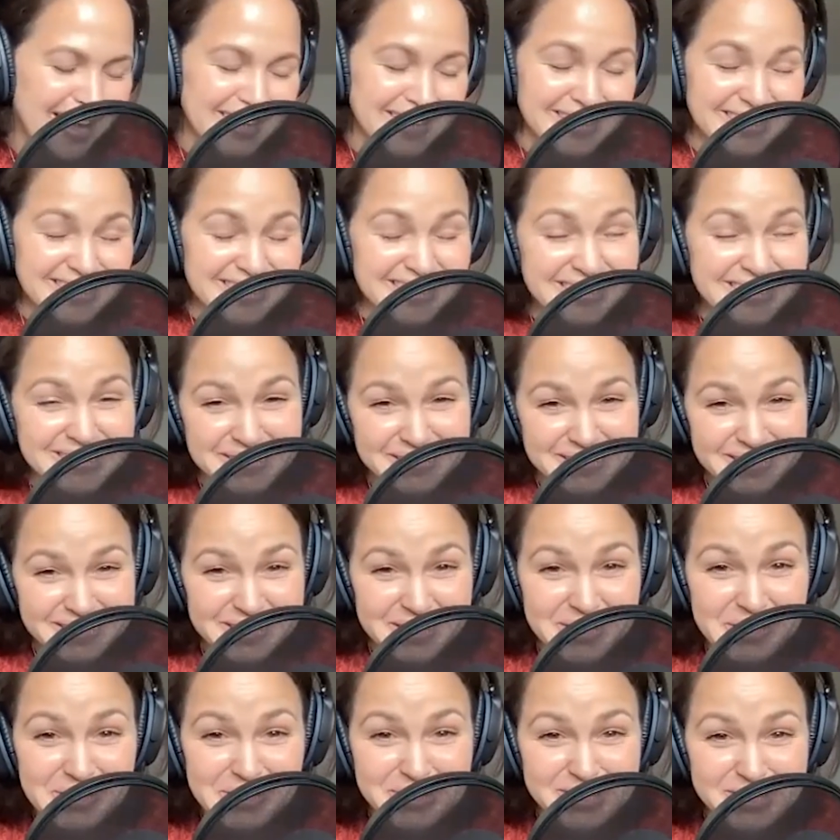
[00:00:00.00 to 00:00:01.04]
She's
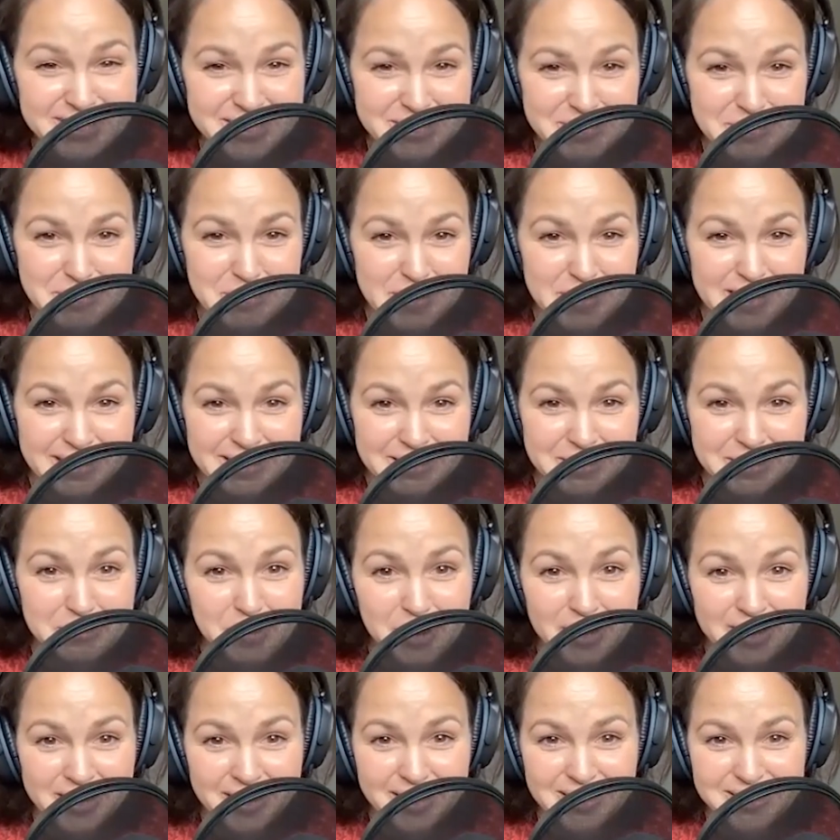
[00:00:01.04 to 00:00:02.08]
used to being the
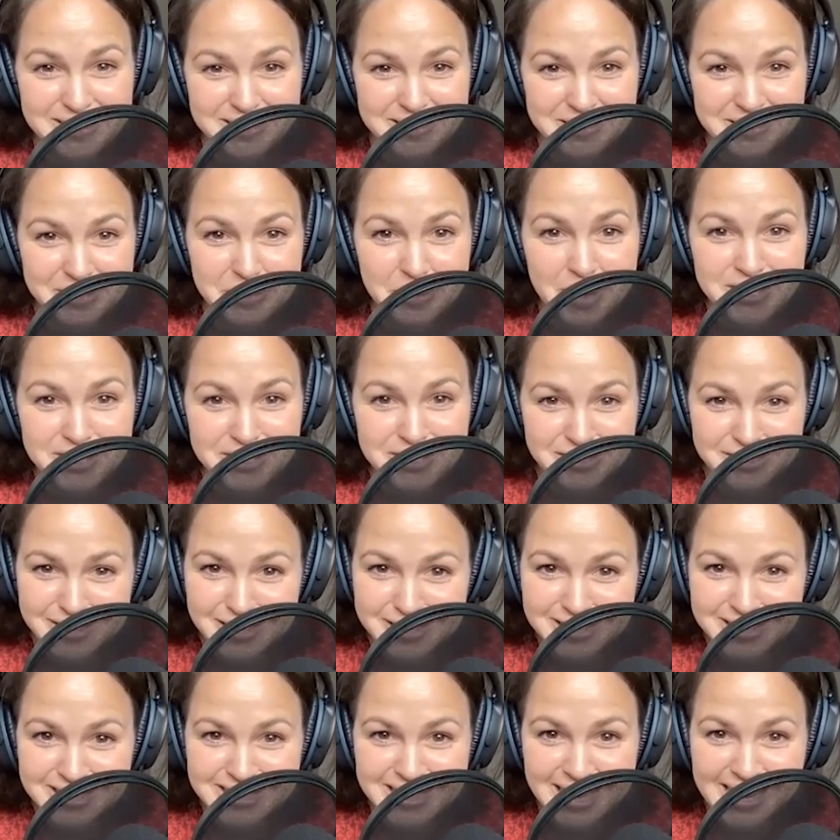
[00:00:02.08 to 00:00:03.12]
one asking the questions.
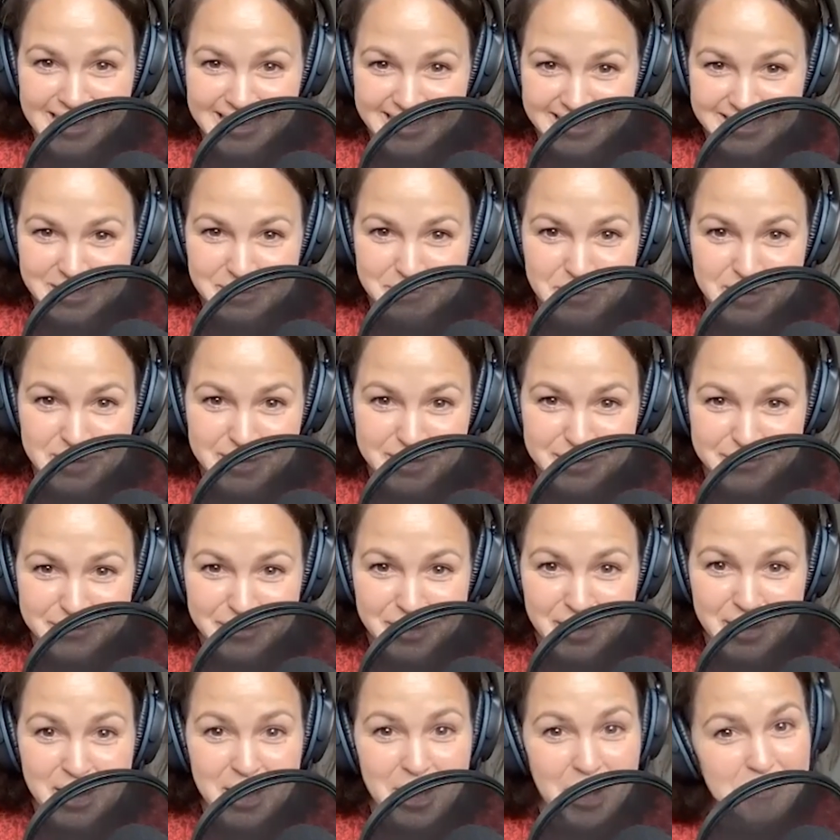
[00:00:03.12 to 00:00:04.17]
So today it's a bit
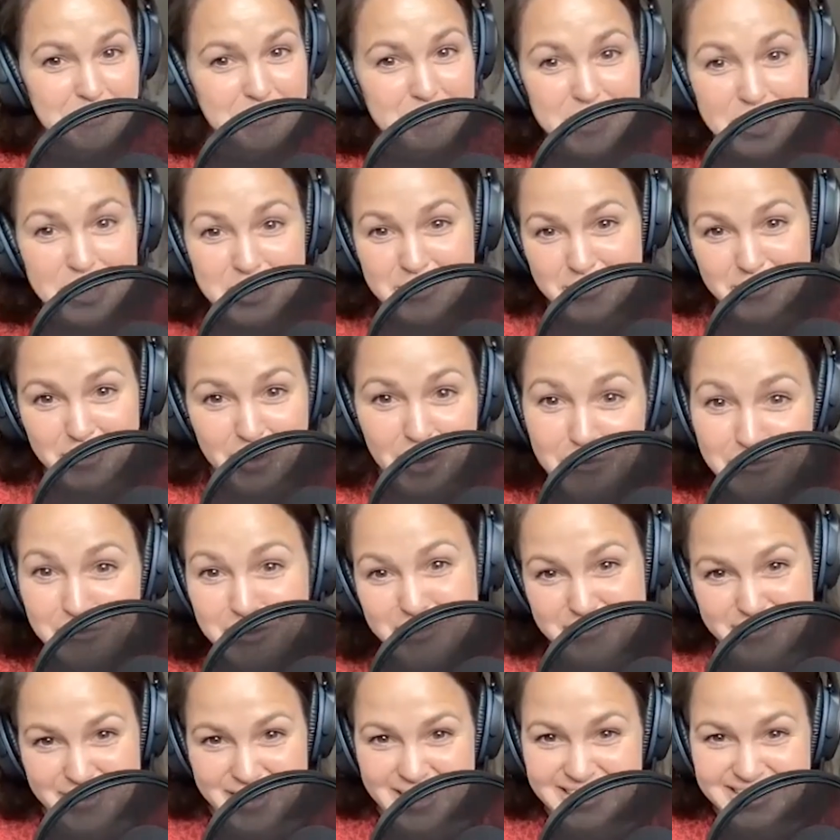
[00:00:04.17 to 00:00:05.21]
of role
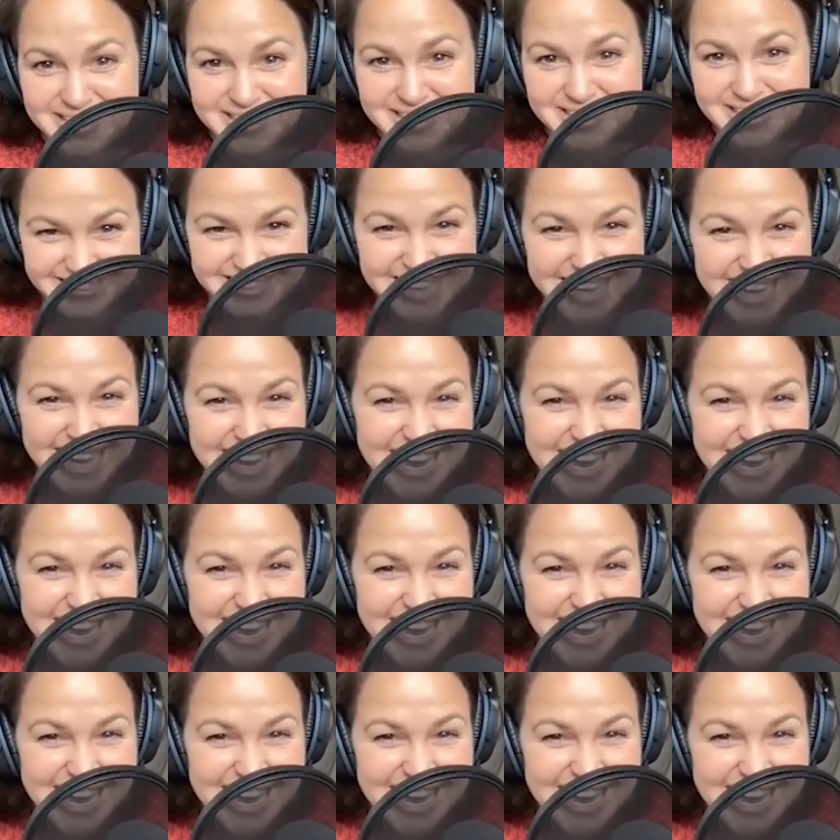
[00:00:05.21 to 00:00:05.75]
reversal.